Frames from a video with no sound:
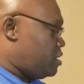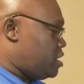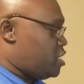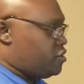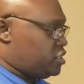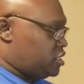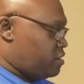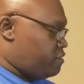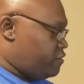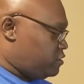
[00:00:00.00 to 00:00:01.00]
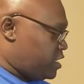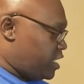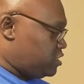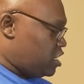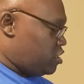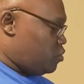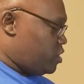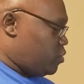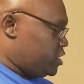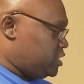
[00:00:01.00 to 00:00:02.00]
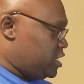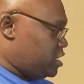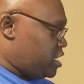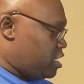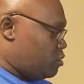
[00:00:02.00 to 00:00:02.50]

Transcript: And you just give it a few seconds and we will see that